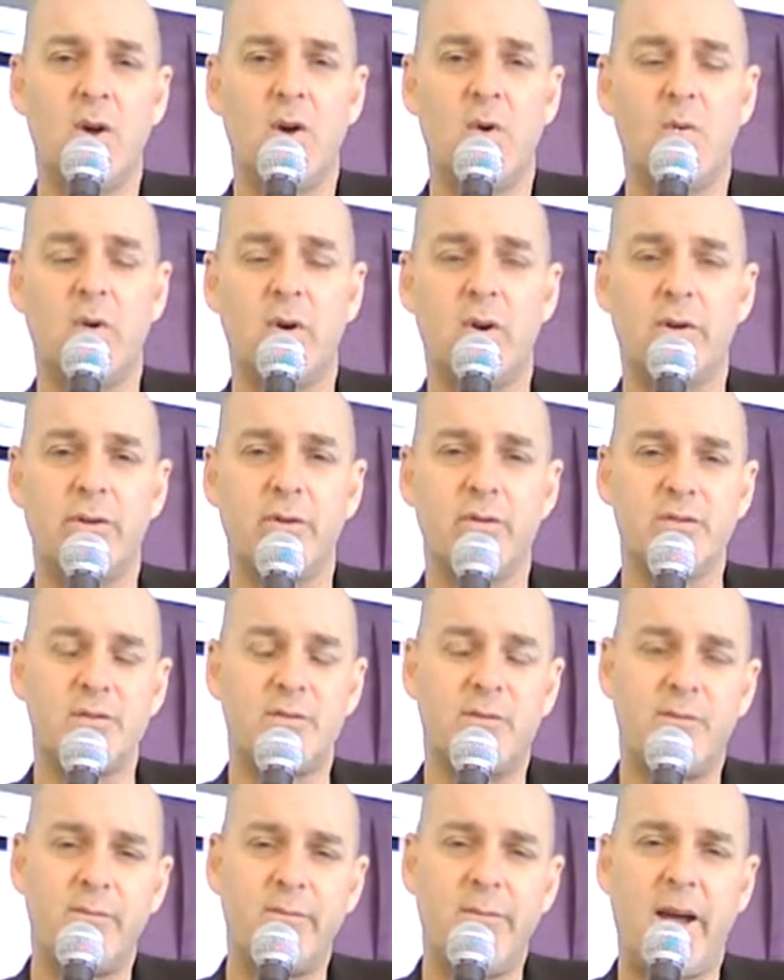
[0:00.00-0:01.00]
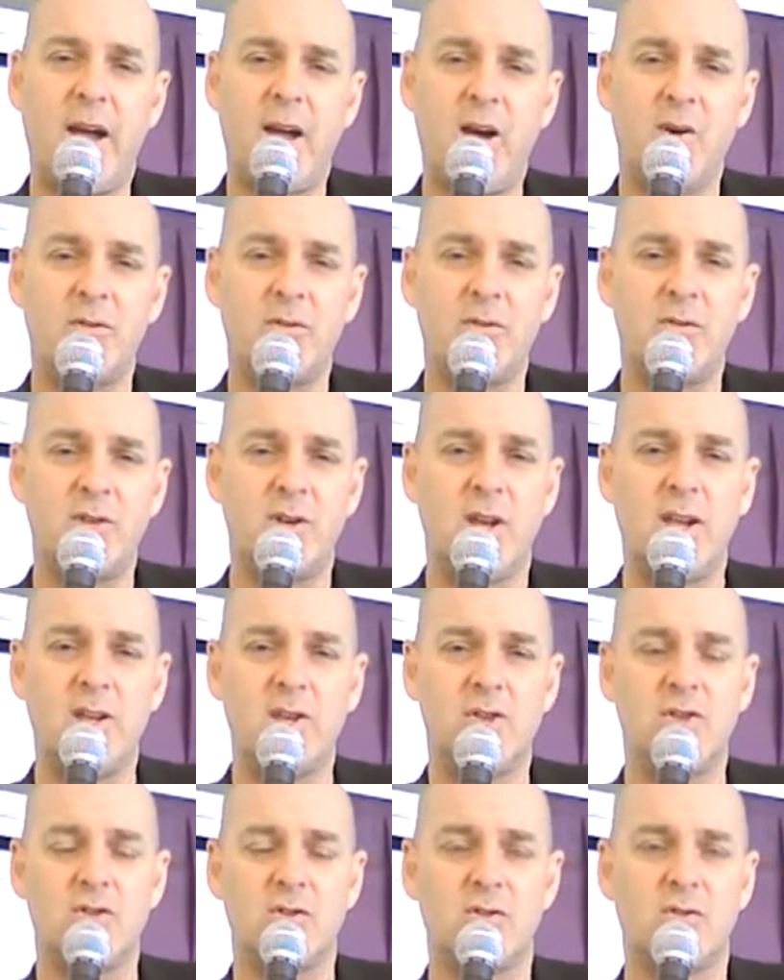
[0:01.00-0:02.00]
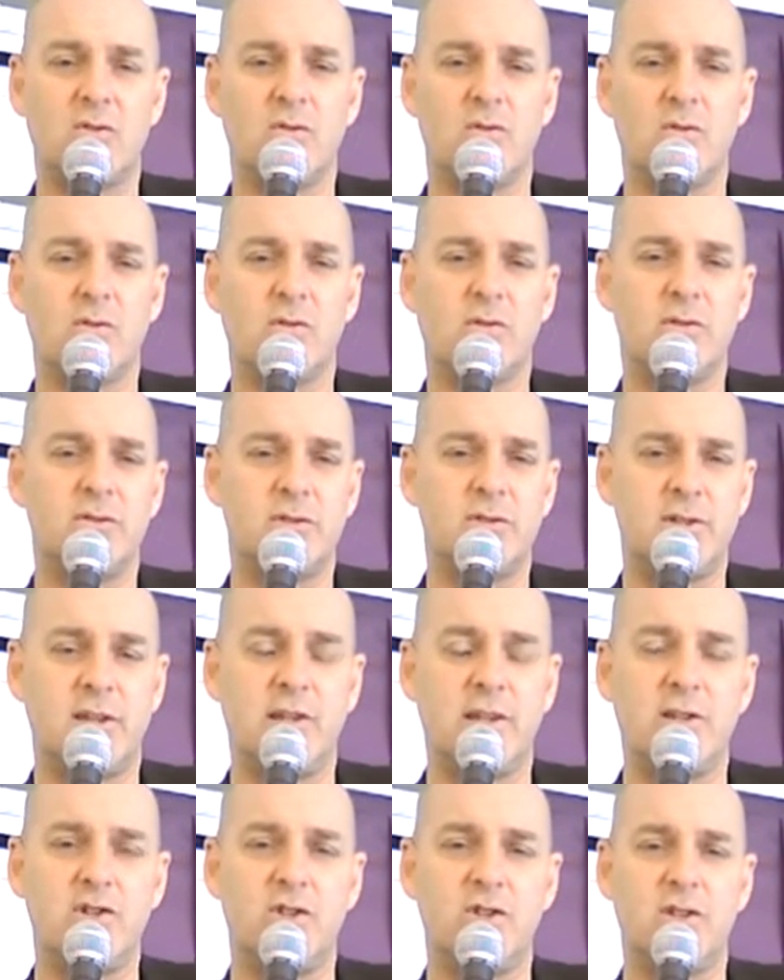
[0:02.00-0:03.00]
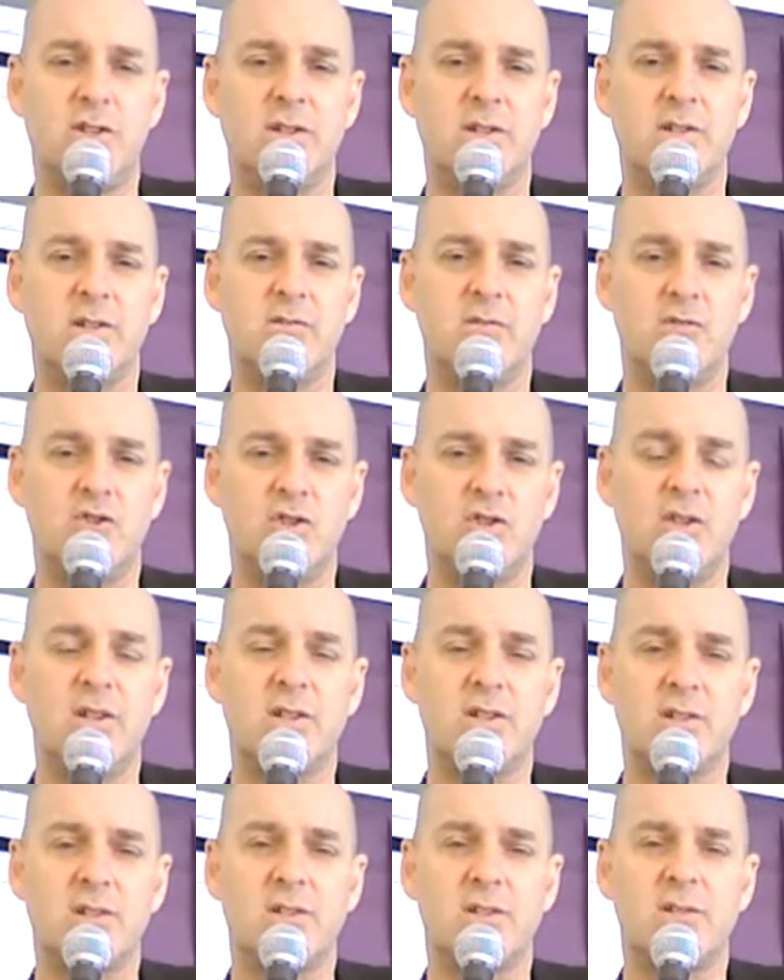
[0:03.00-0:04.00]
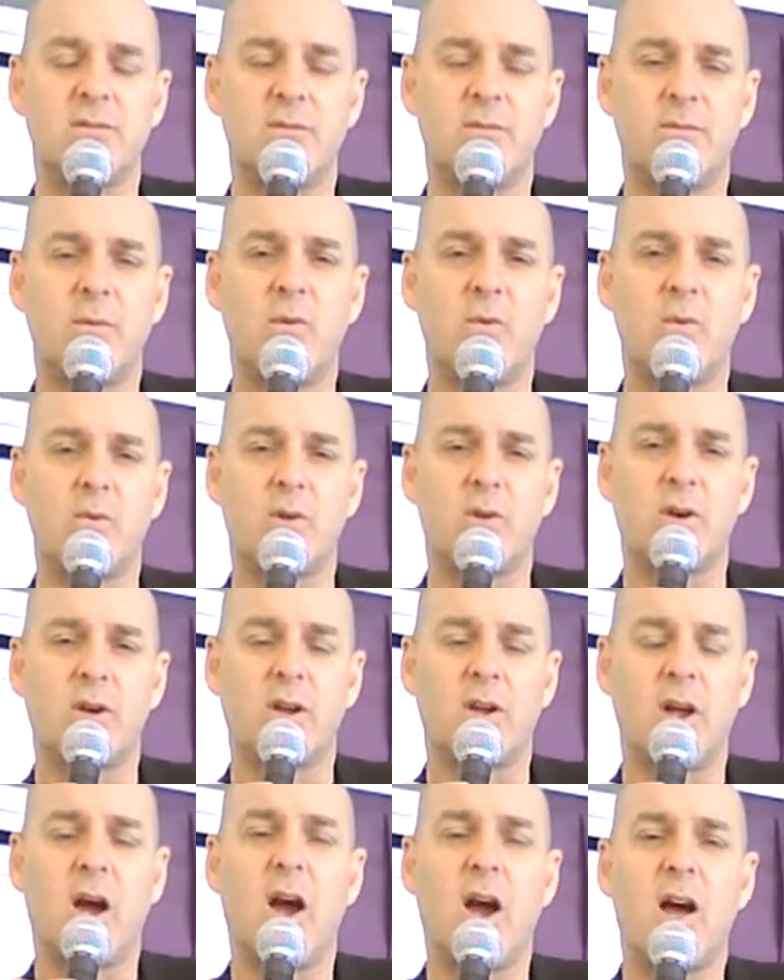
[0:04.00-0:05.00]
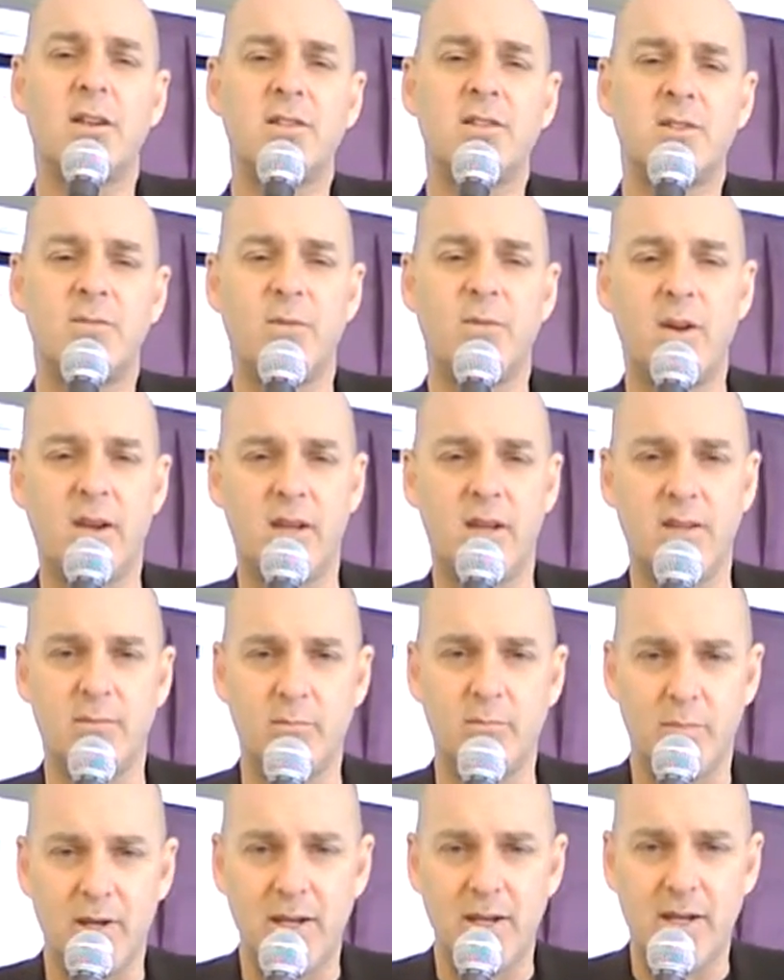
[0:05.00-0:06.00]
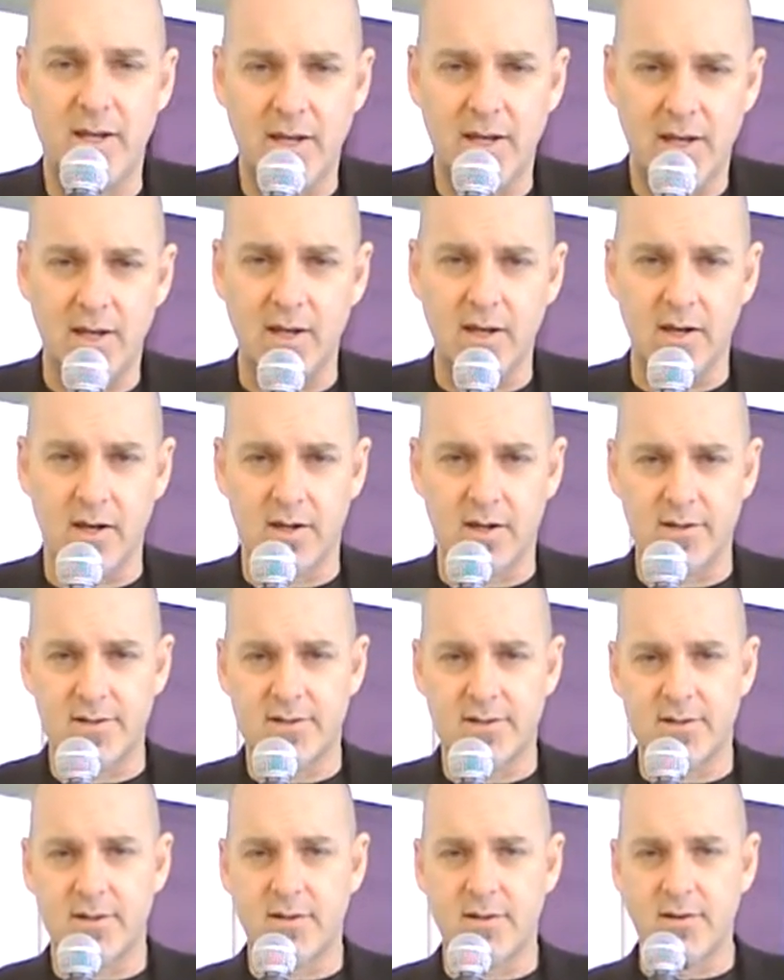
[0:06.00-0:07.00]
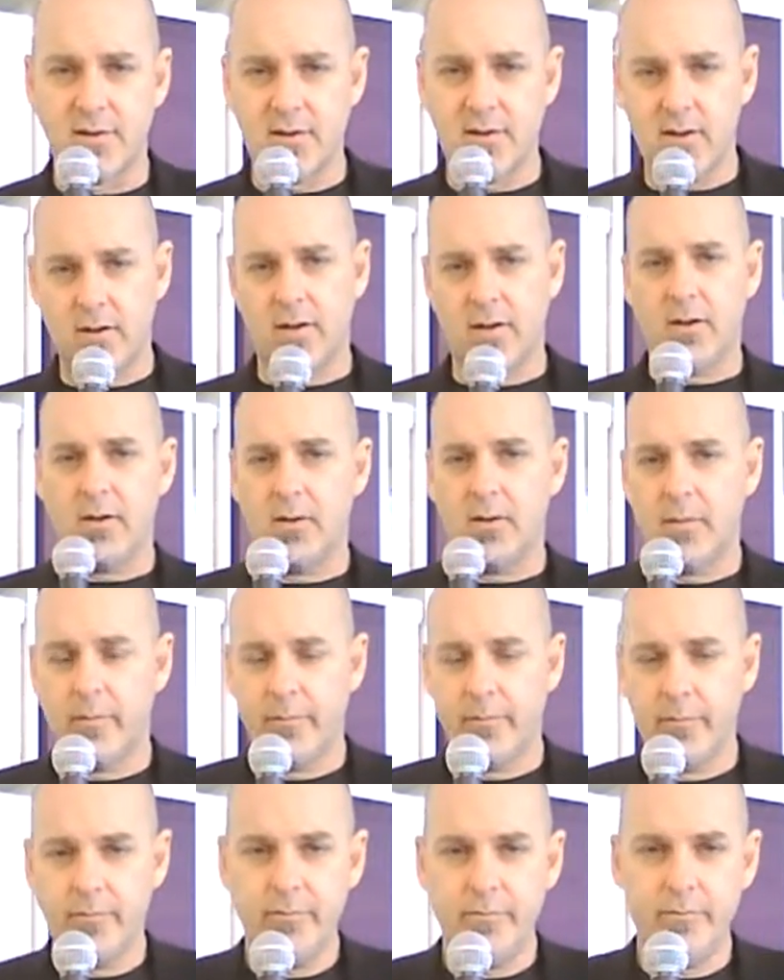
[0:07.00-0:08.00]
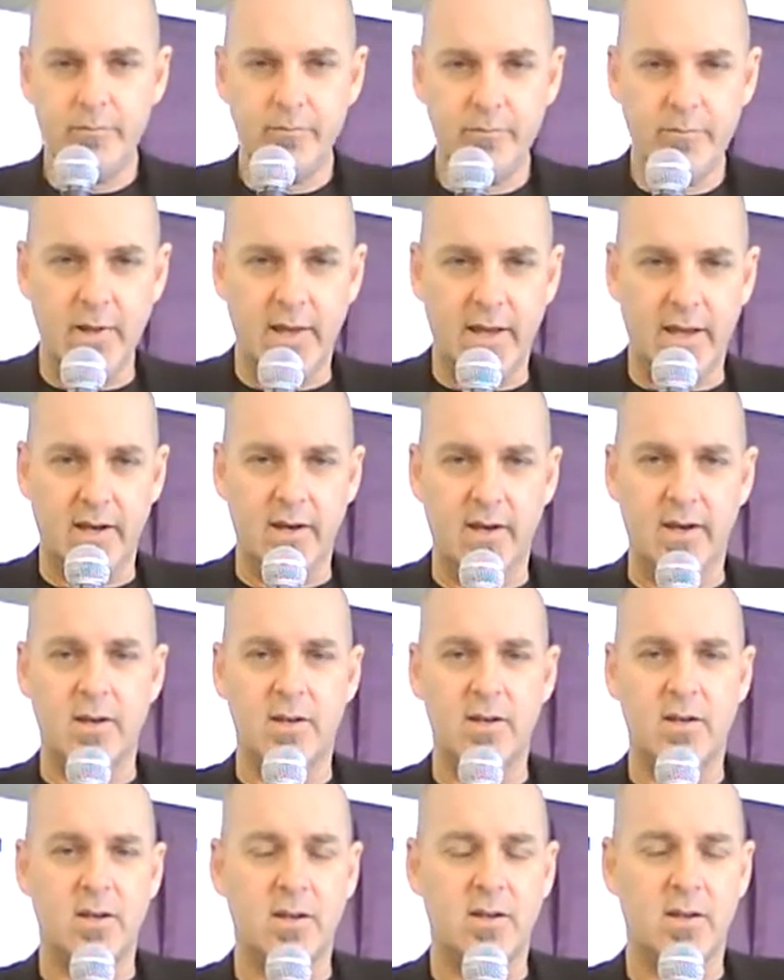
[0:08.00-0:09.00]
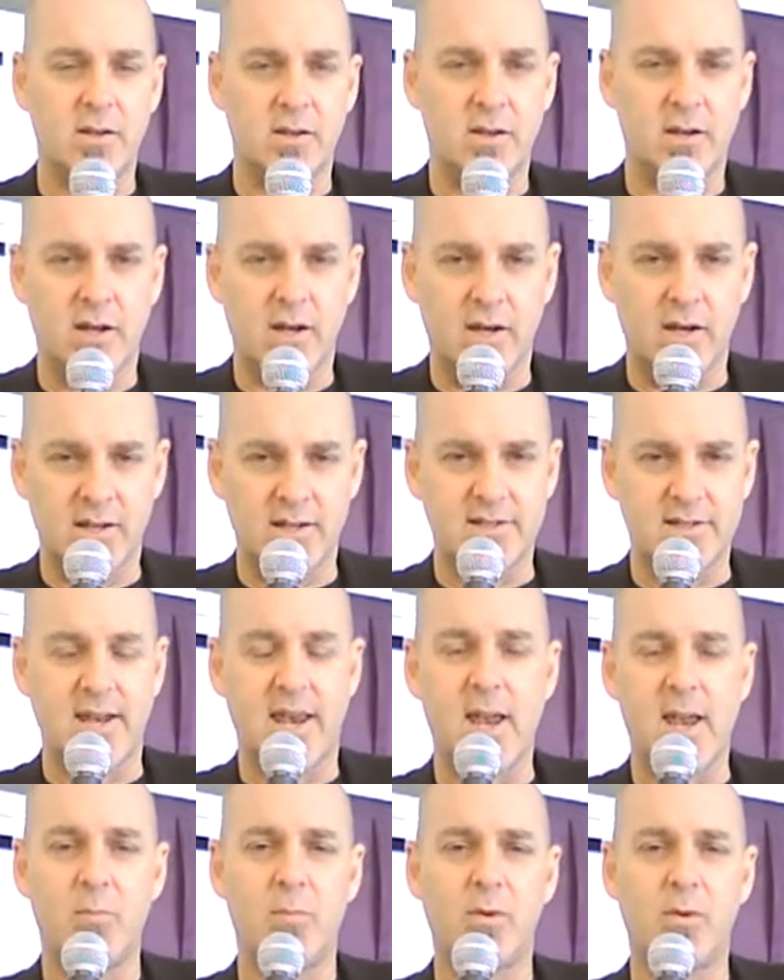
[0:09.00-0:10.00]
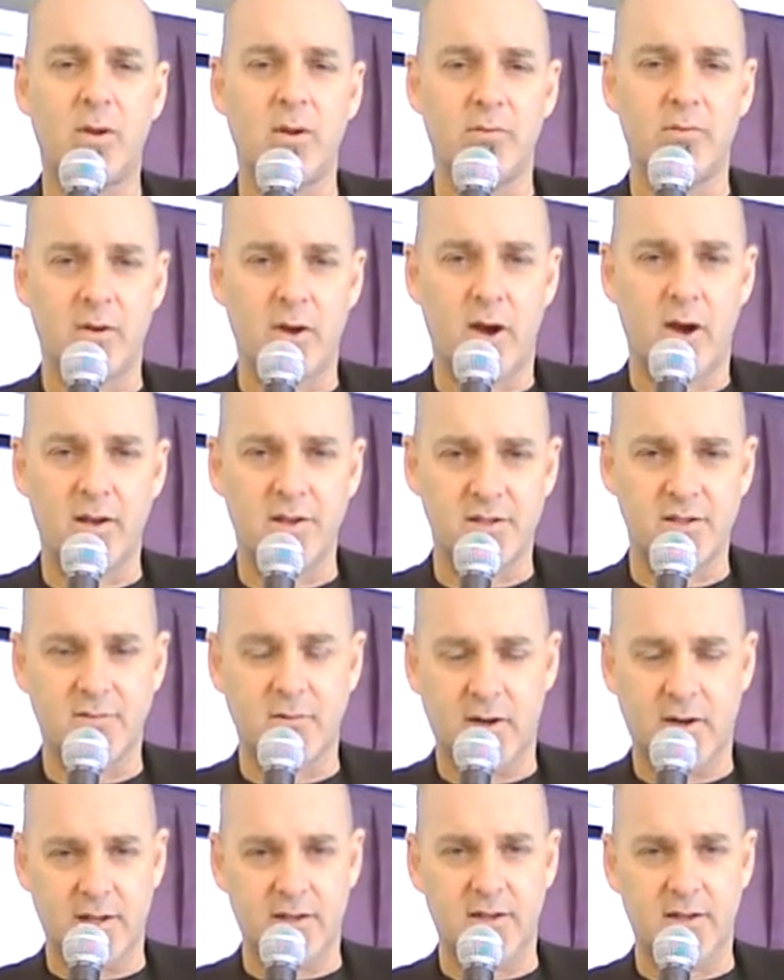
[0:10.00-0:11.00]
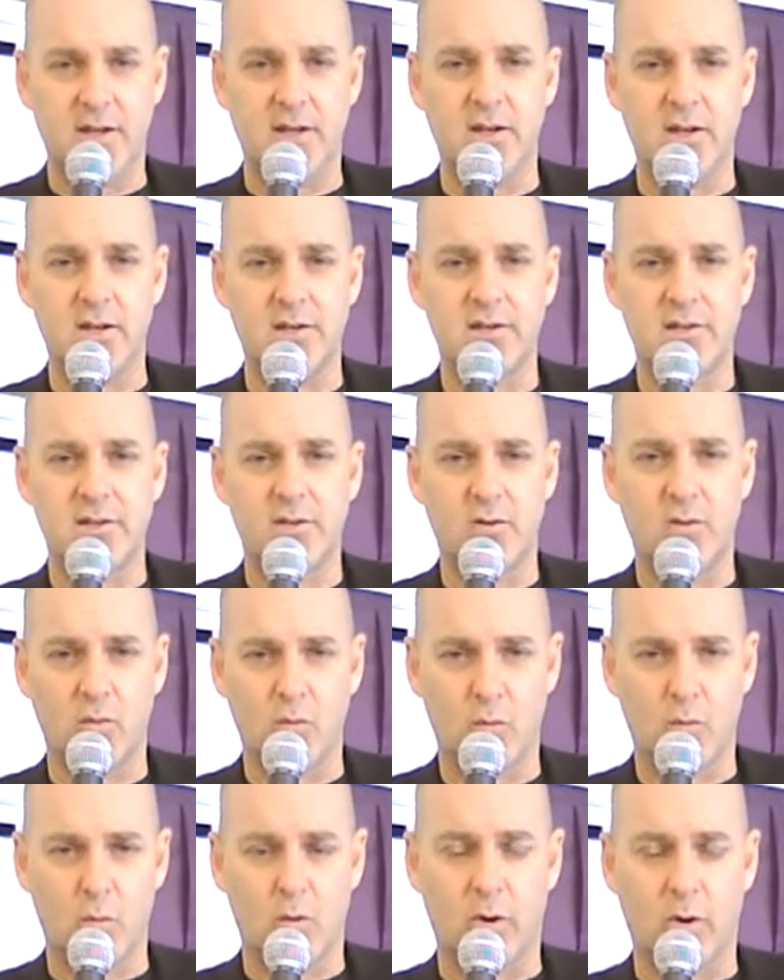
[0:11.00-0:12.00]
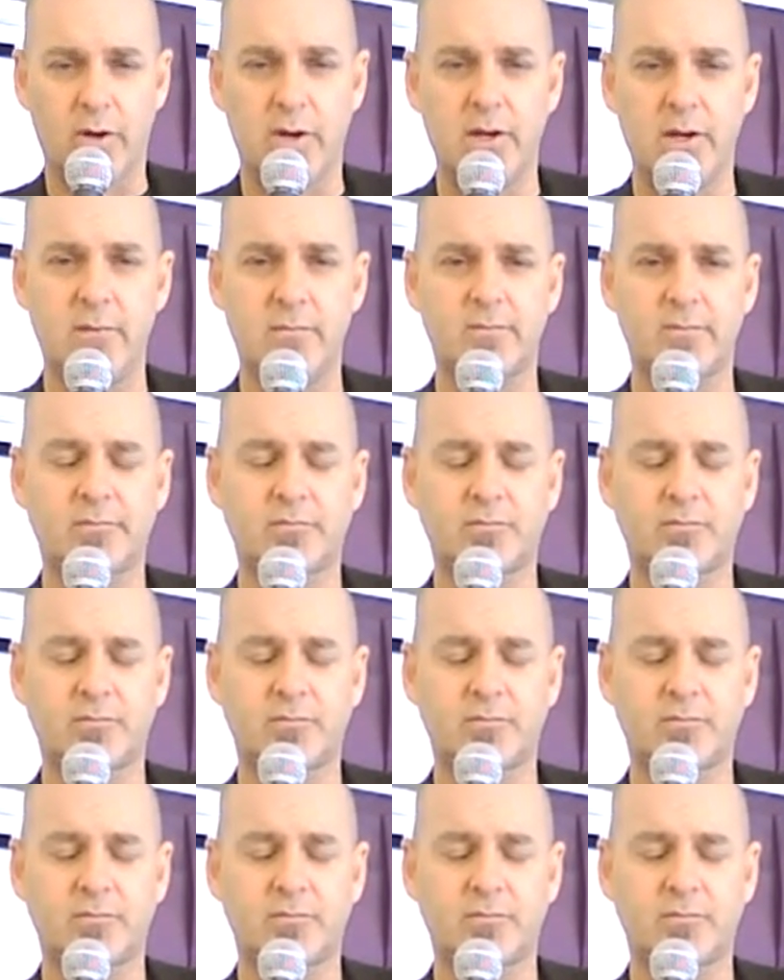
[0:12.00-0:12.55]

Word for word: one of those foundational teachings of Jesus for God's faith being in us and an example of God's faith in us working.